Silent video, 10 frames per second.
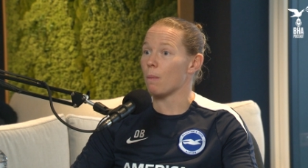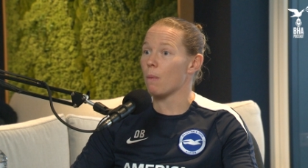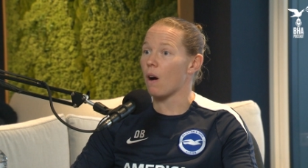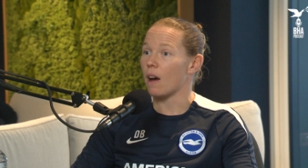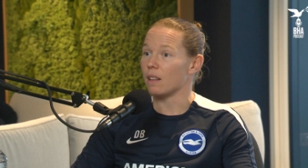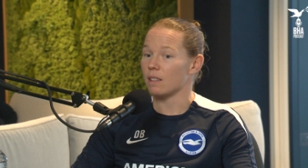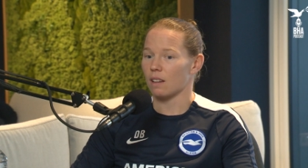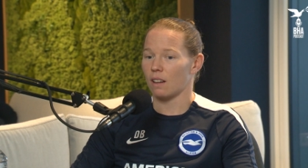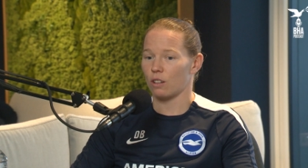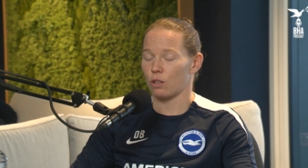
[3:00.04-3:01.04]
mind.
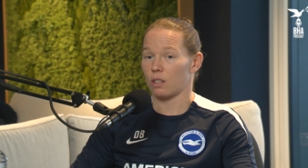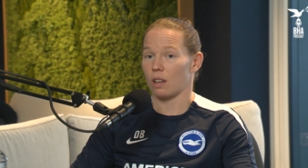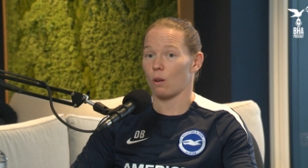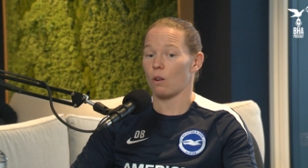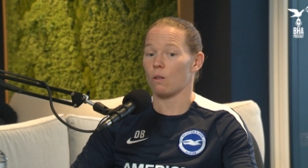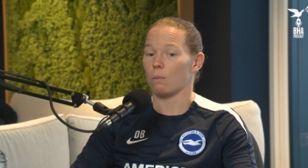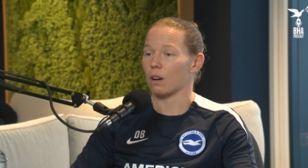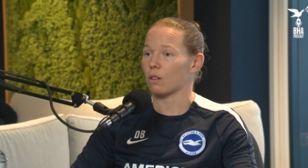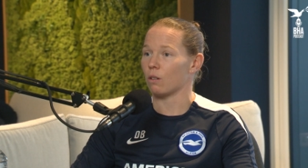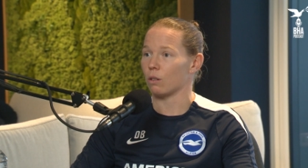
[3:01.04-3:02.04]
And I just think, oh my
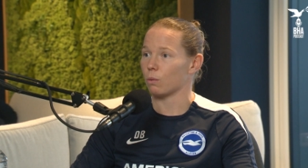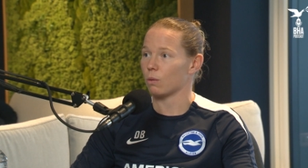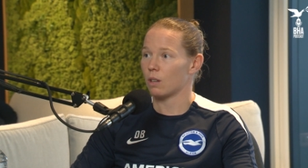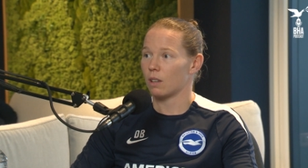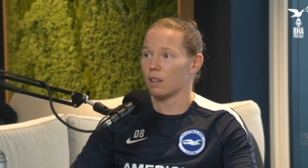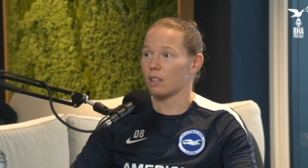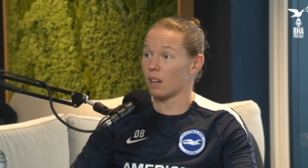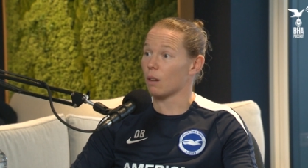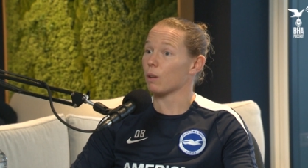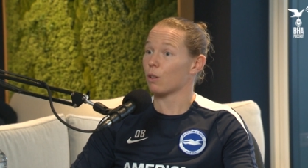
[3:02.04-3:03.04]
God, it's
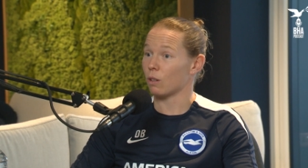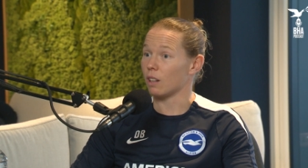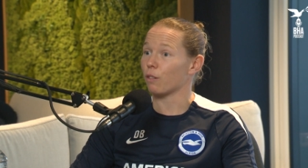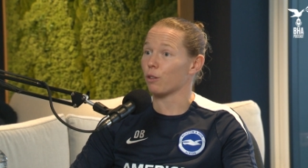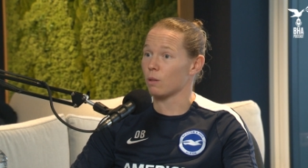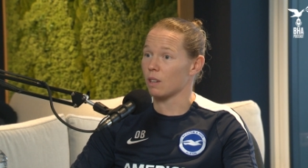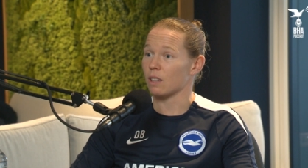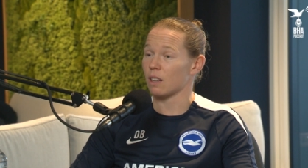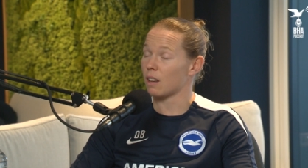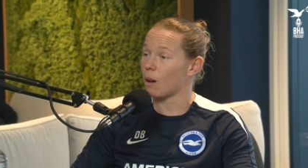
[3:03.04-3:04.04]
going to be good in a few
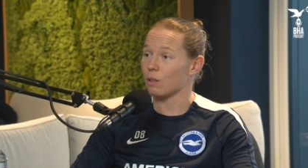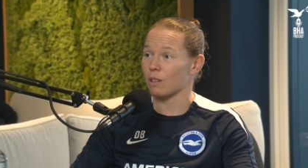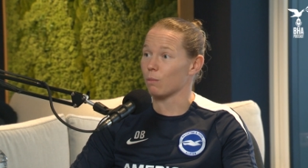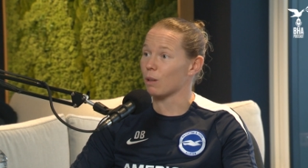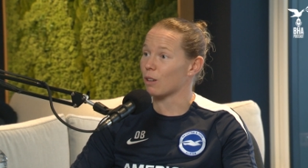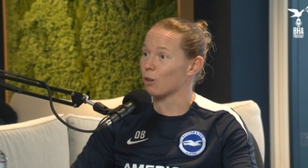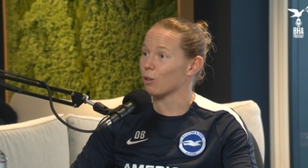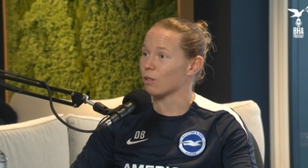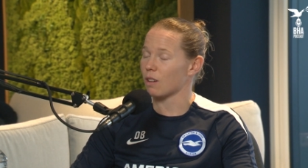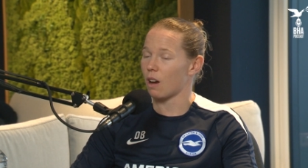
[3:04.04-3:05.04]
years. I know it's going to be
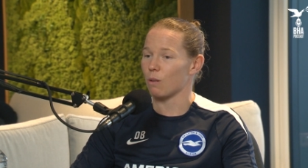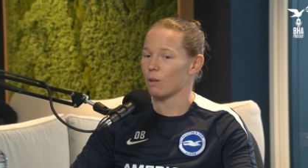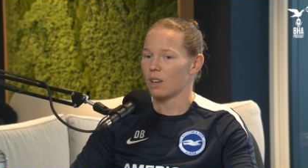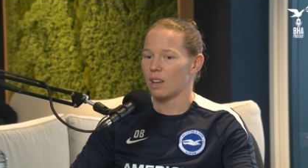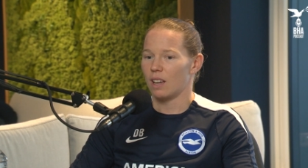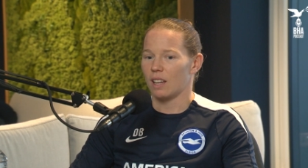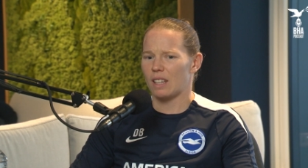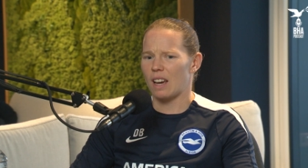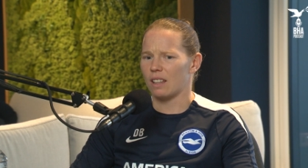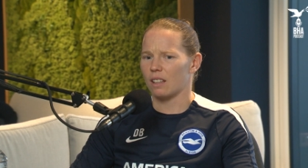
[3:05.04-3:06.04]
good. So,
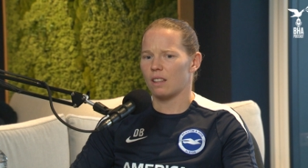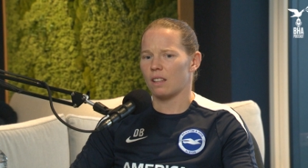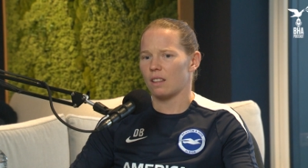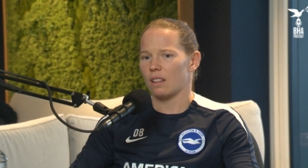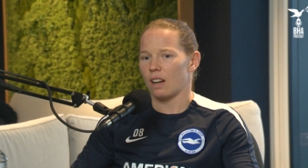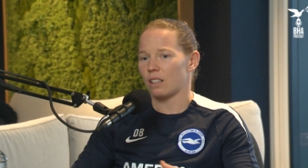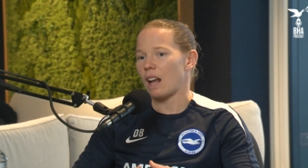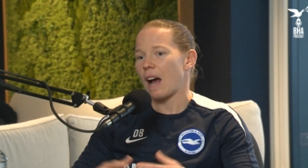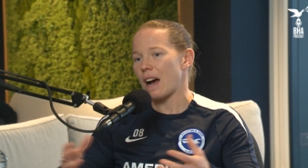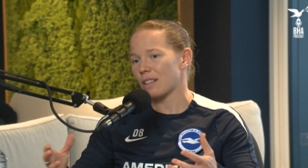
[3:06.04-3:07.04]
yeah, I don't know
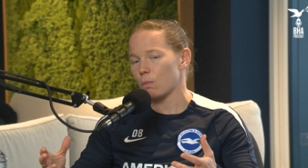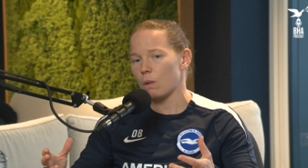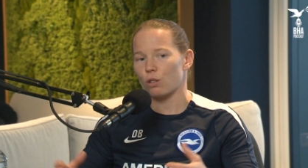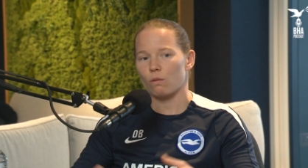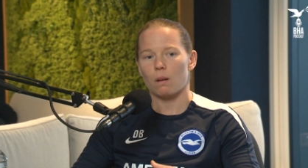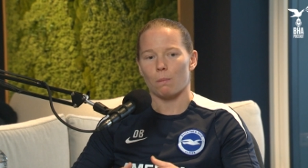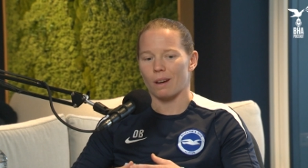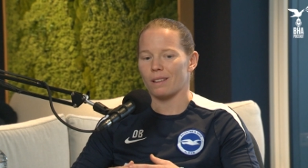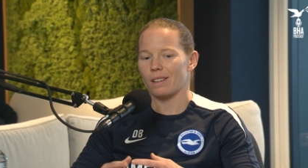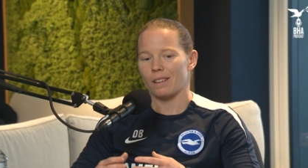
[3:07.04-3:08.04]
how to measure it,
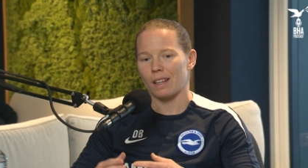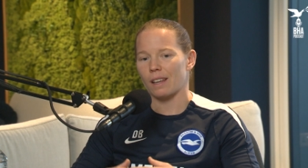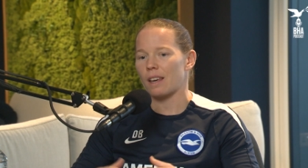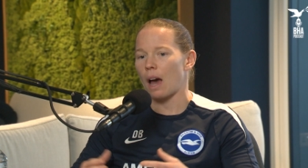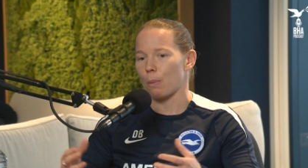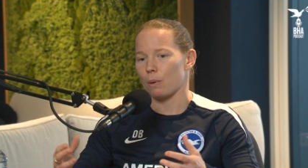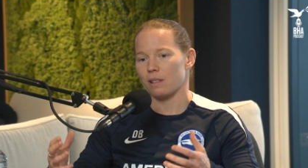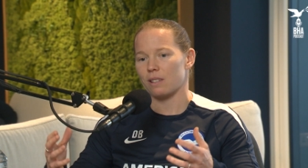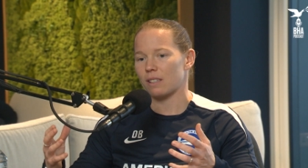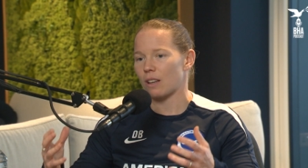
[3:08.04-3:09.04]
but the gap is
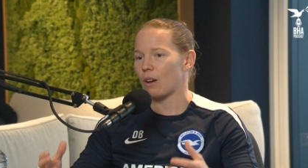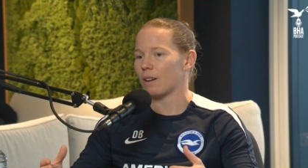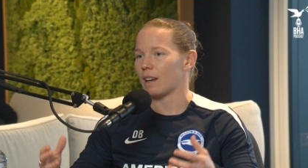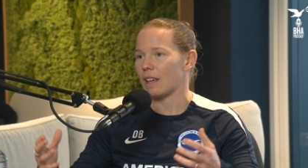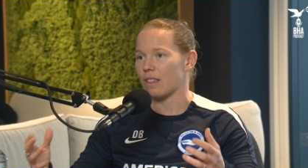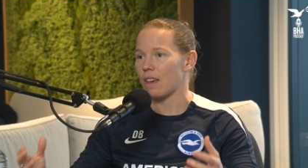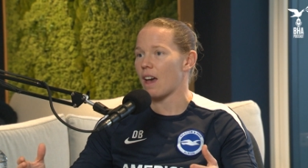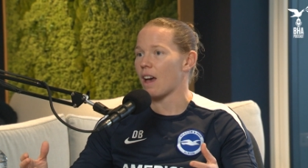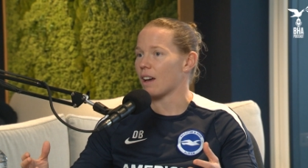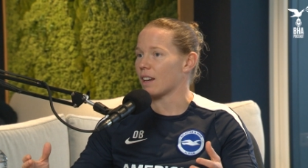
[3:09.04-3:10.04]
certainly
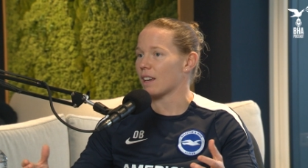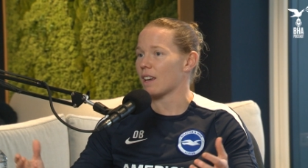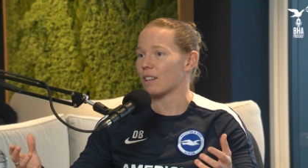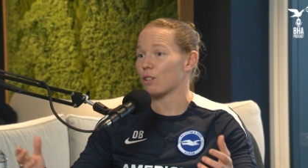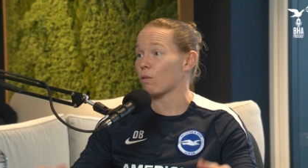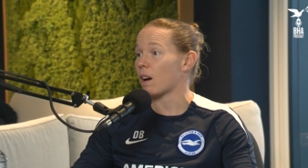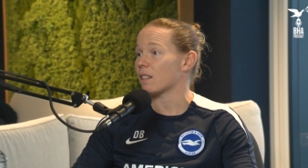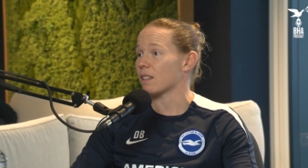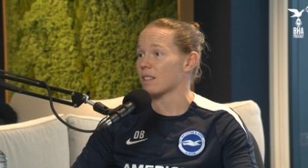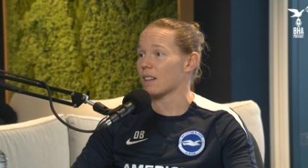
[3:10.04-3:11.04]
there. And it's great
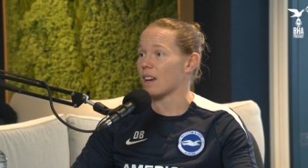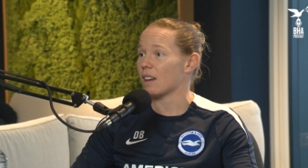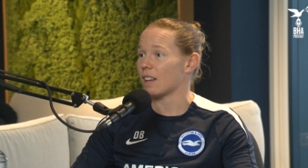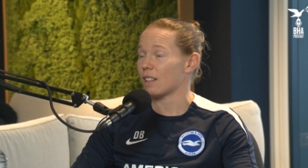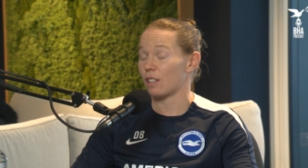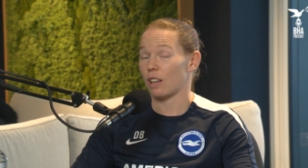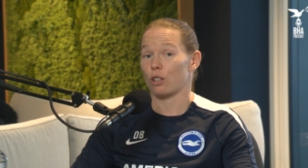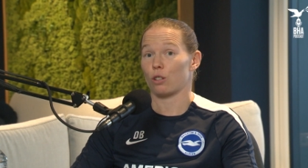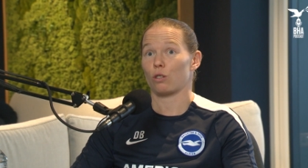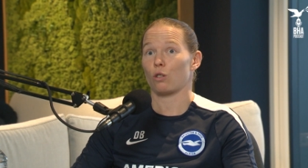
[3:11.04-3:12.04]
to see. And it's
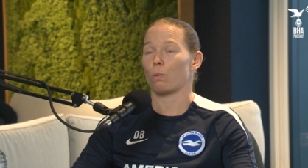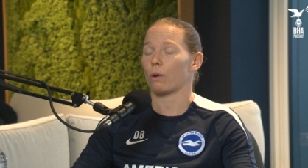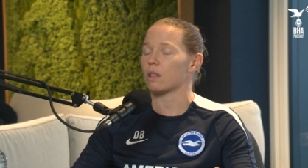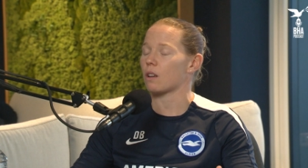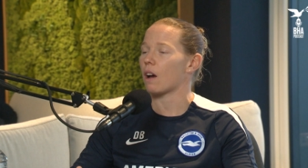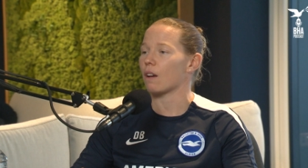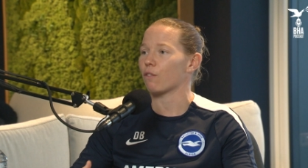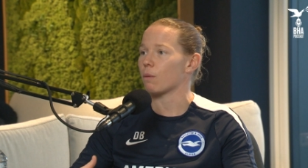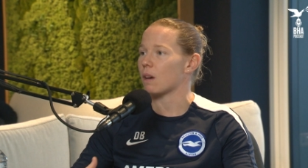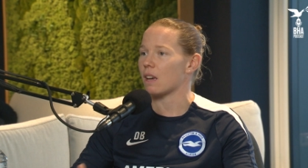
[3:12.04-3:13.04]
super exciting
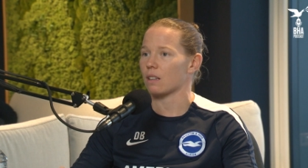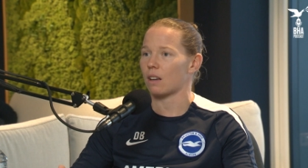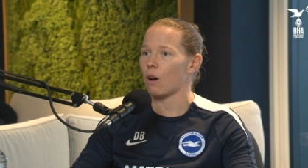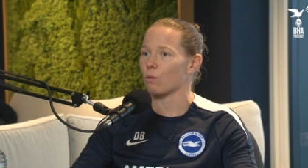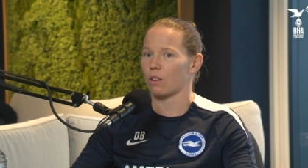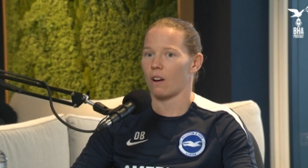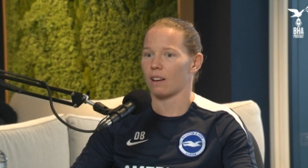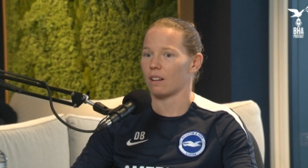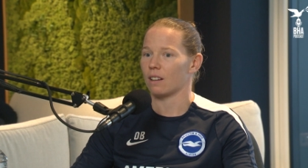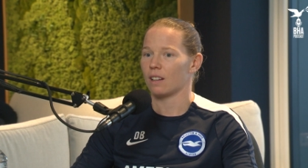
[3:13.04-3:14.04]
for me as a coach that I
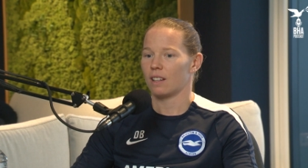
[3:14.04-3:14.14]
can